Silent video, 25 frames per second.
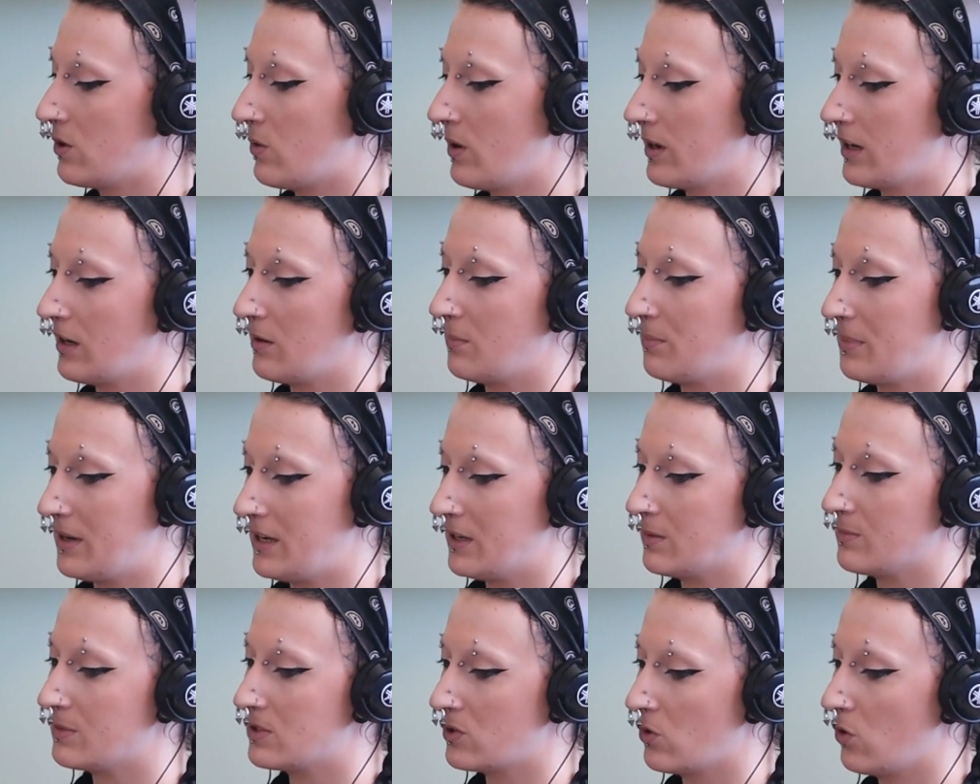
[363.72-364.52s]
so it can
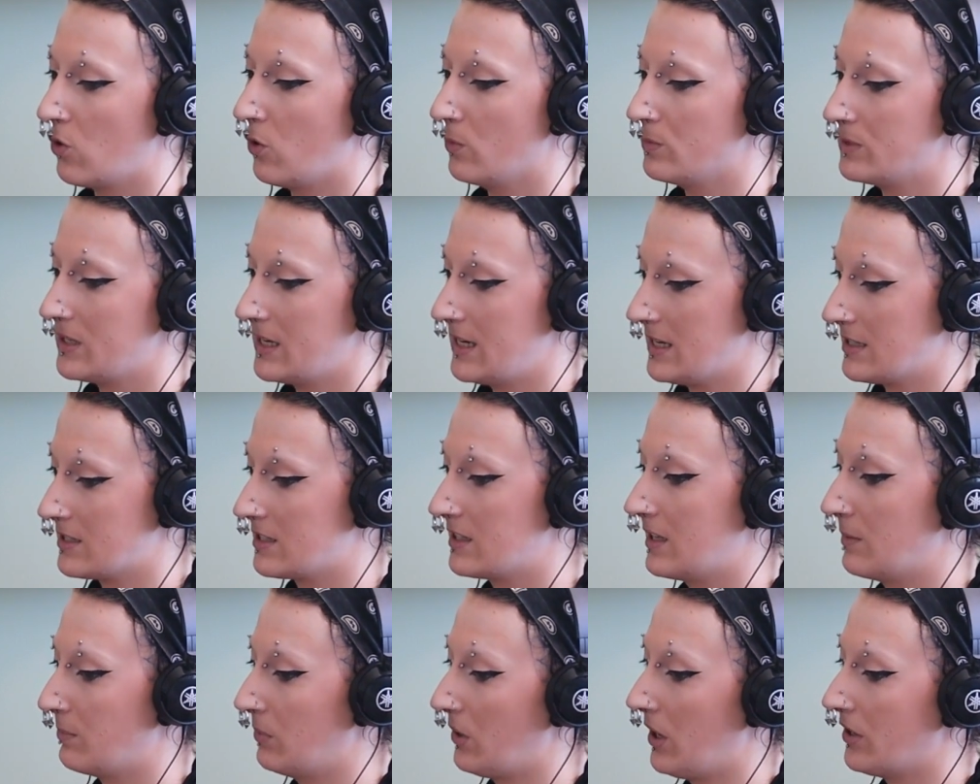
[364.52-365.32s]
be absorbed
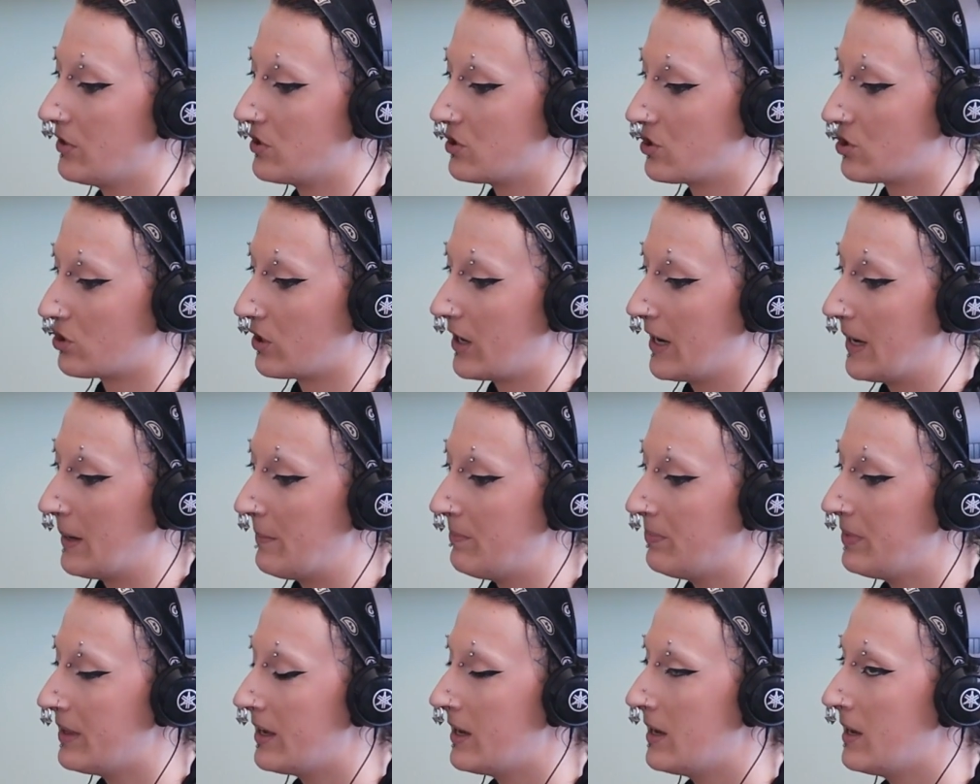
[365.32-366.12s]
into the
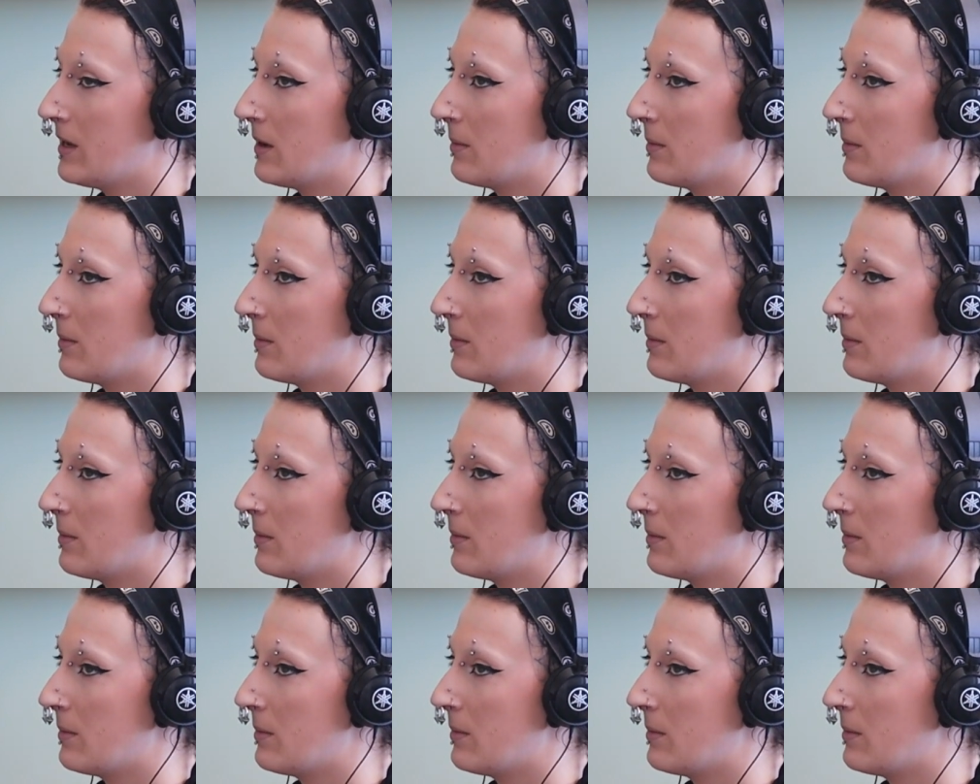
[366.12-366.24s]
bloodstream.